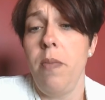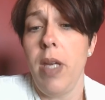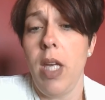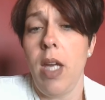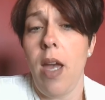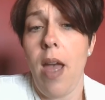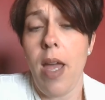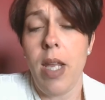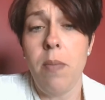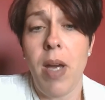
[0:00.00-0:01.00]
to be
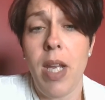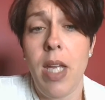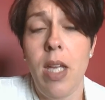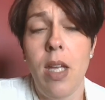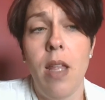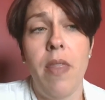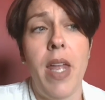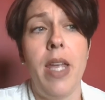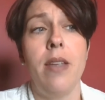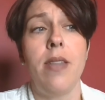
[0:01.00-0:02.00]
anybody
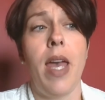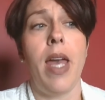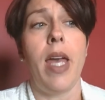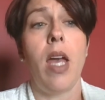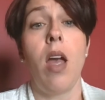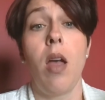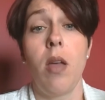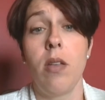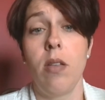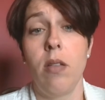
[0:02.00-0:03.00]
that is a
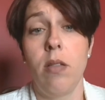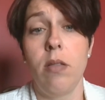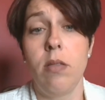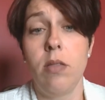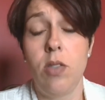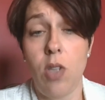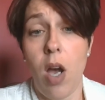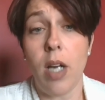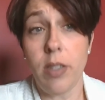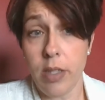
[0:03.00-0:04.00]

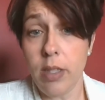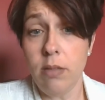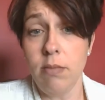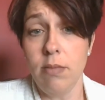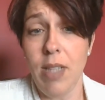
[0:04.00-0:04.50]
doctor,